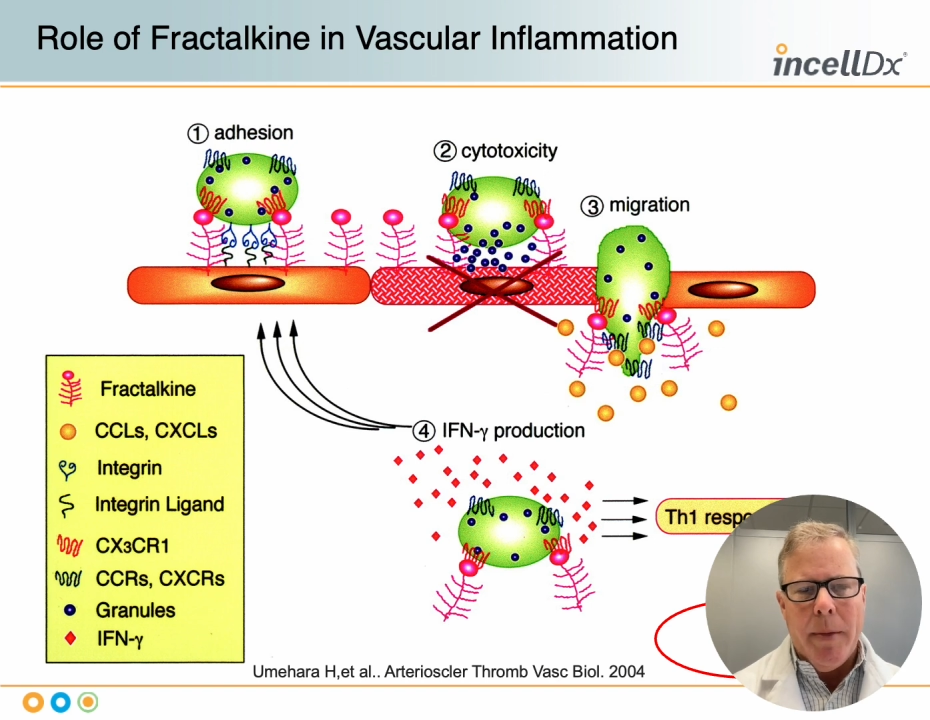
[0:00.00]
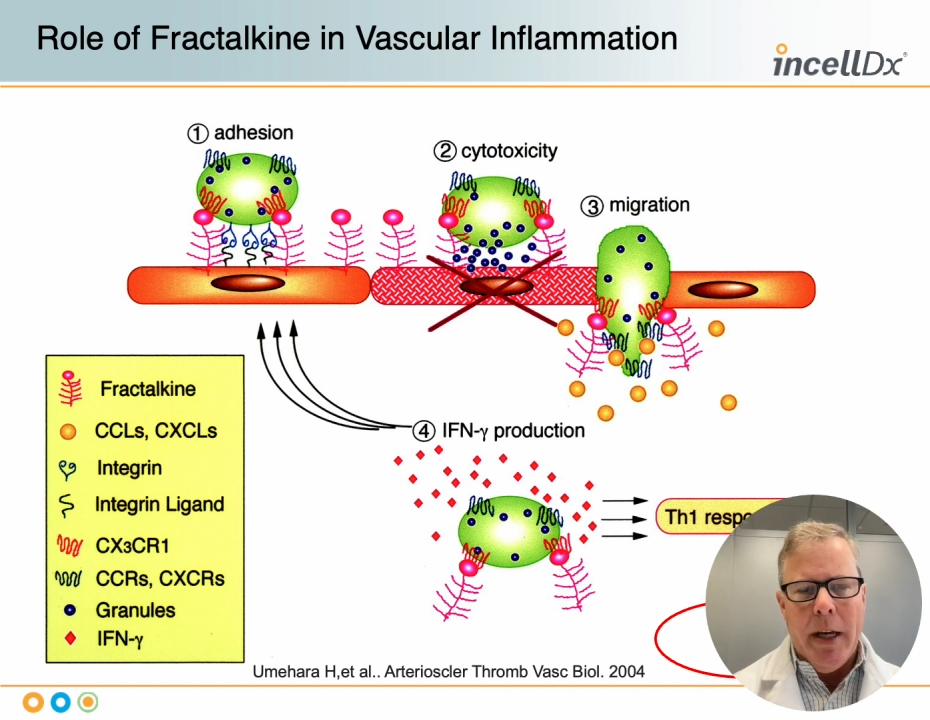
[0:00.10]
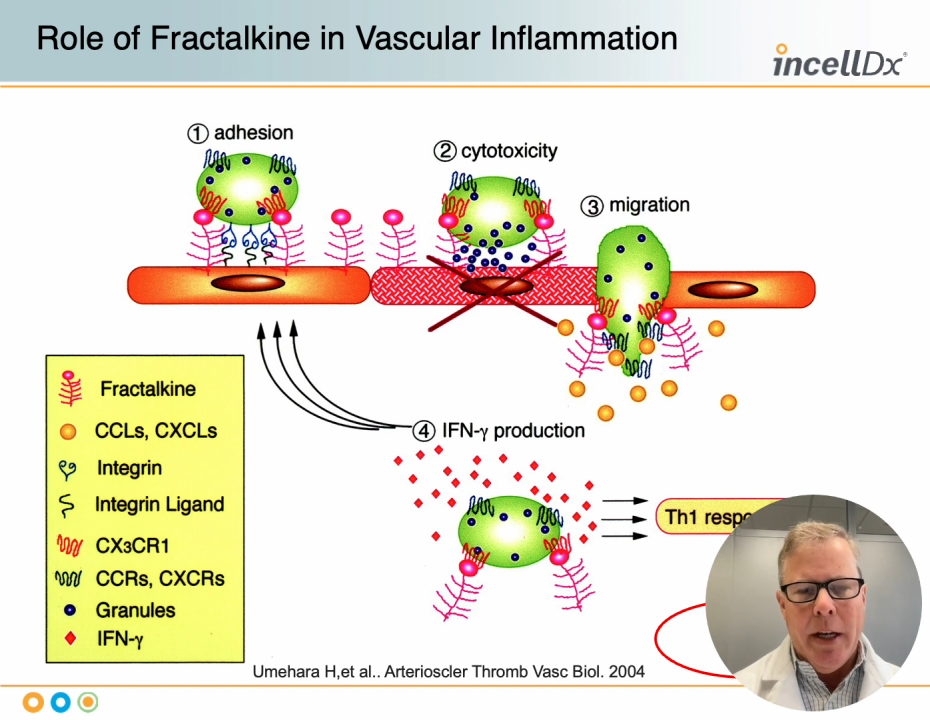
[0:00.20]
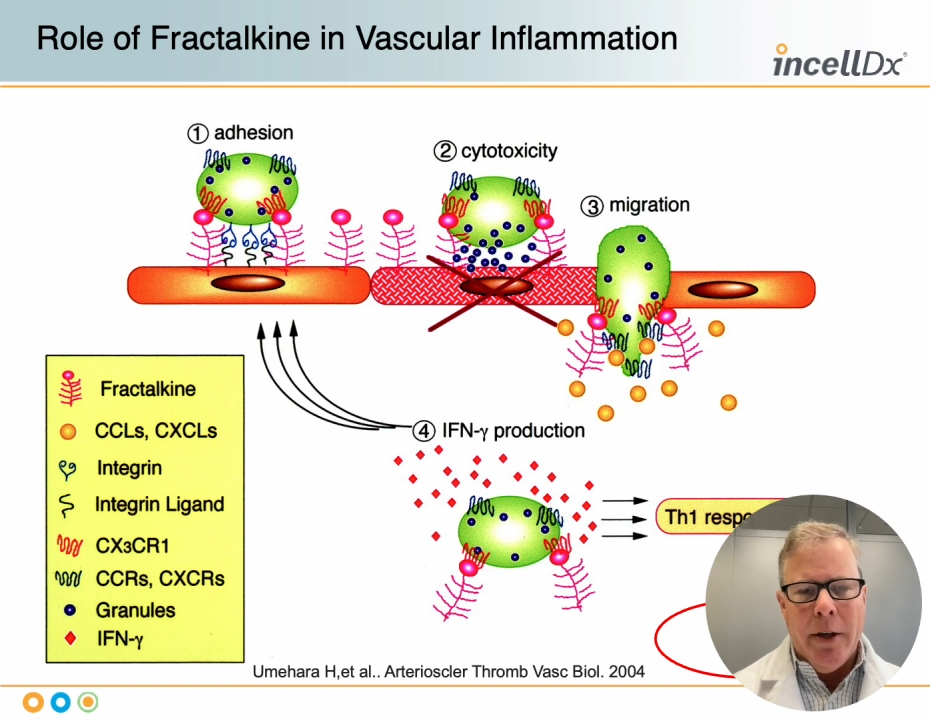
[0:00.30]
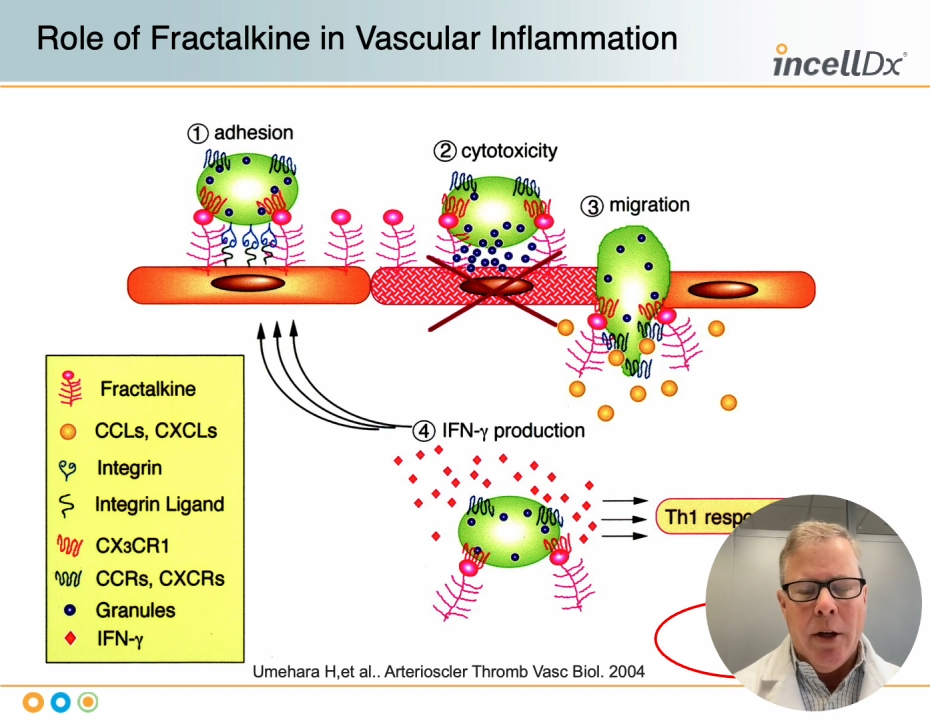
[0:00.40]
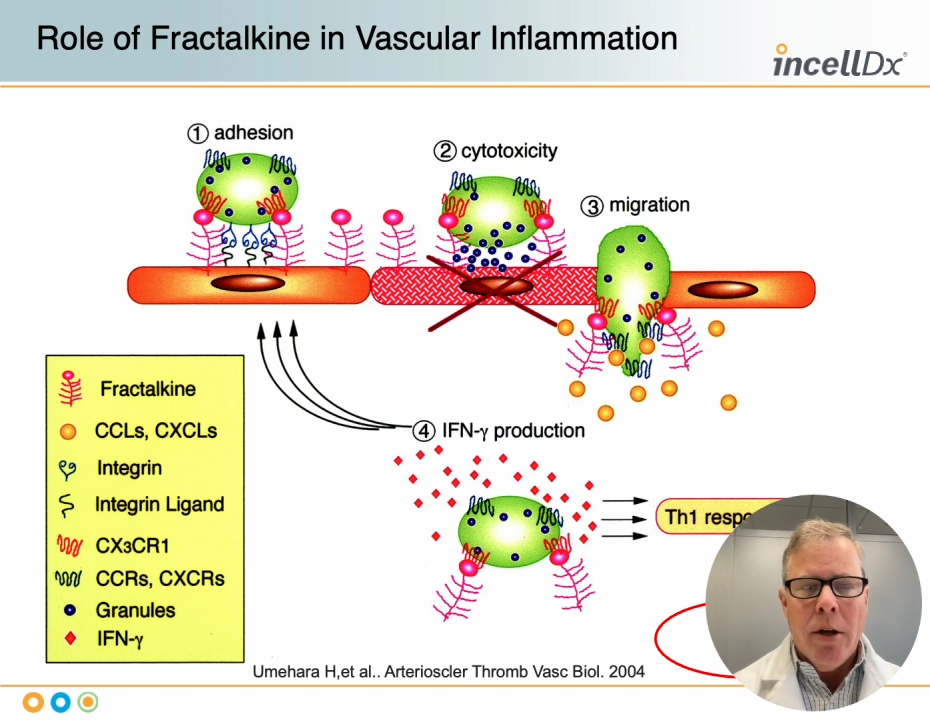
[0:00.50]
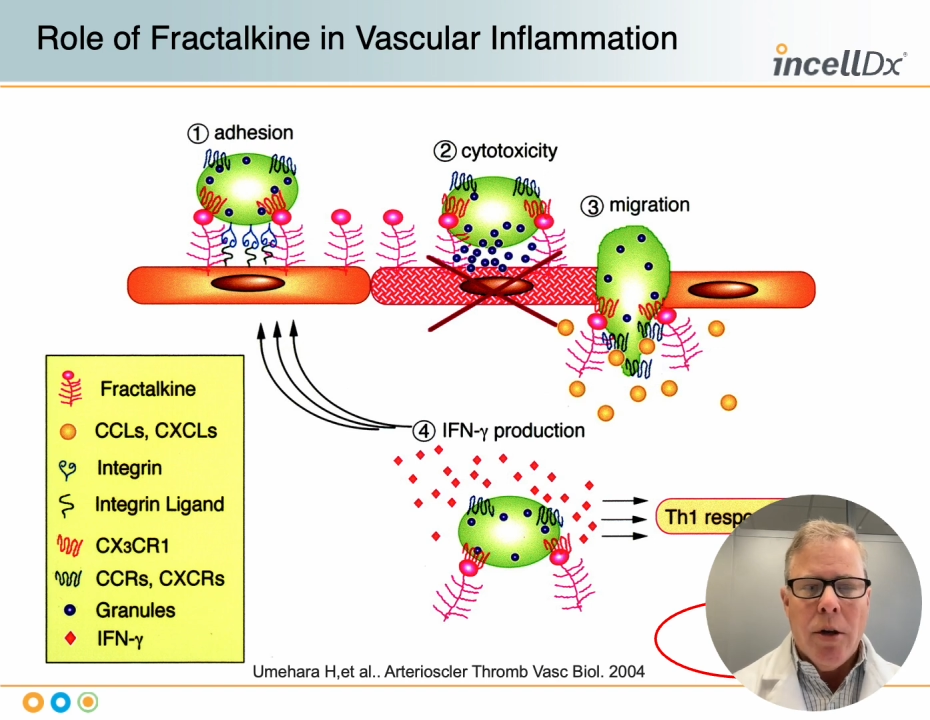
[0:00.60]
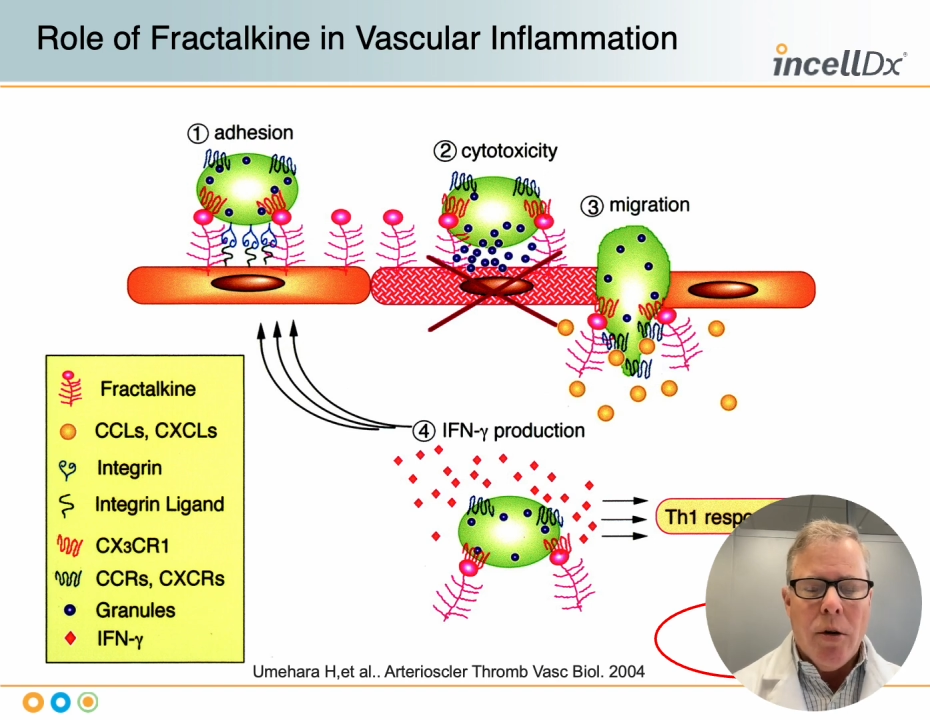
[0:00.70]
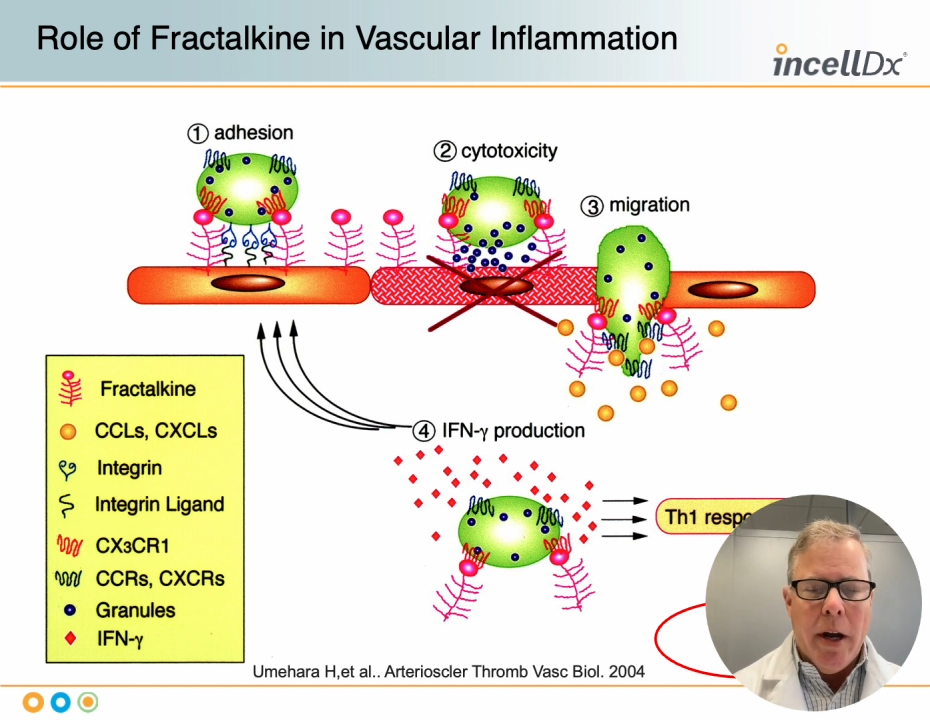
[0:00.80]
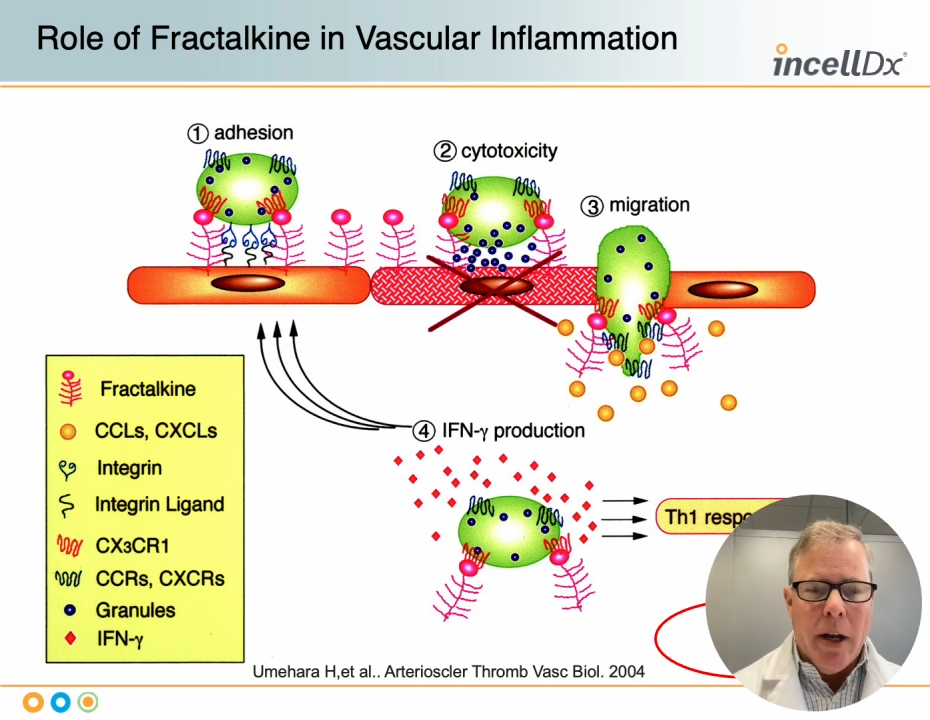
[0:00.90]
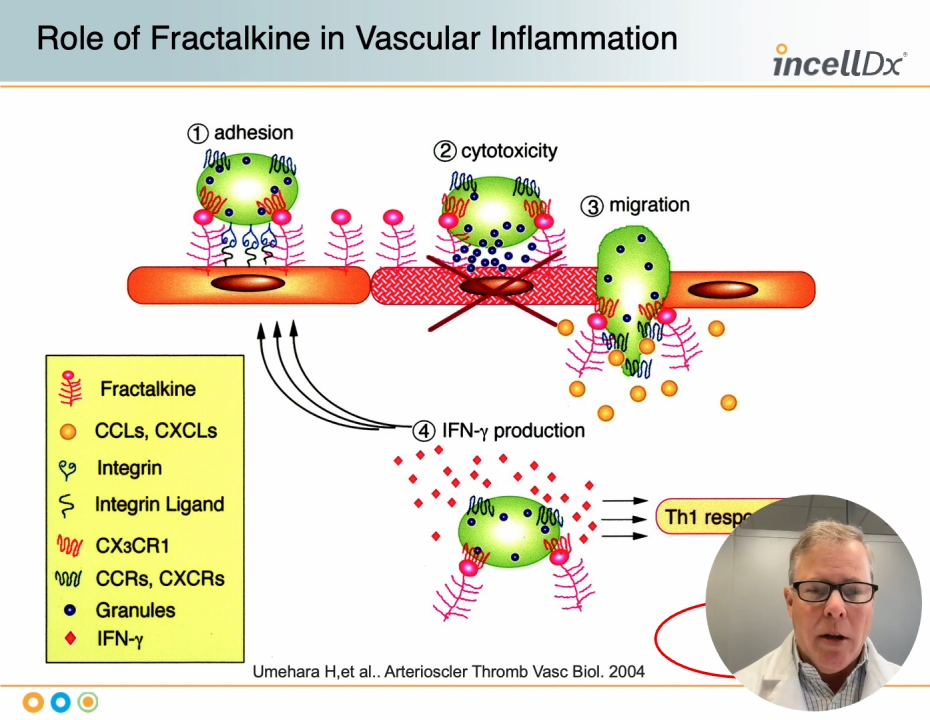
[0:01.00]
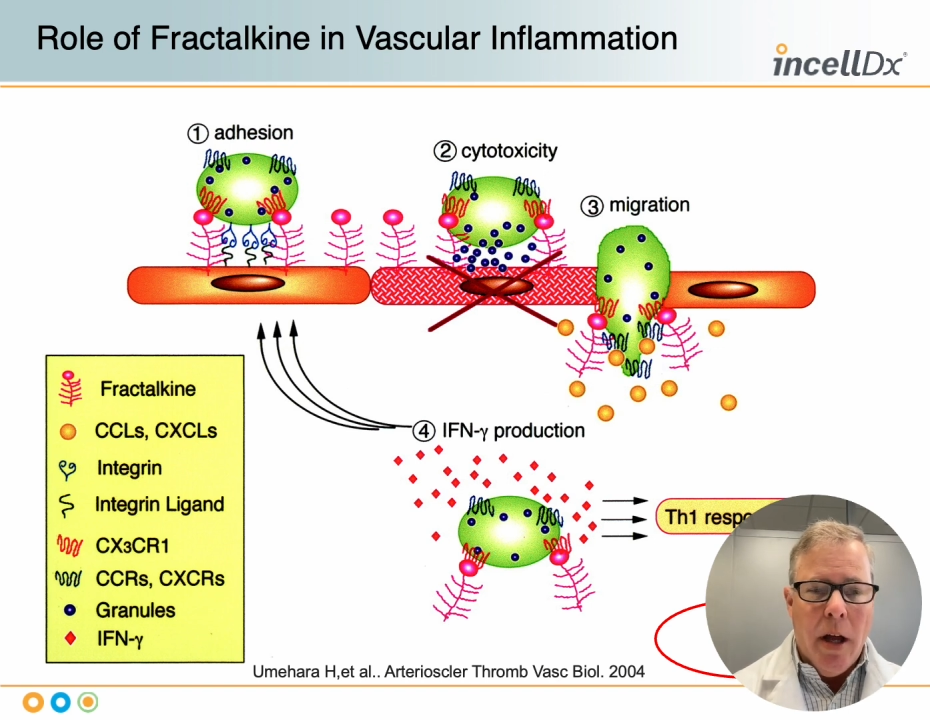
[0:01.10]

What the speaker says: in chronic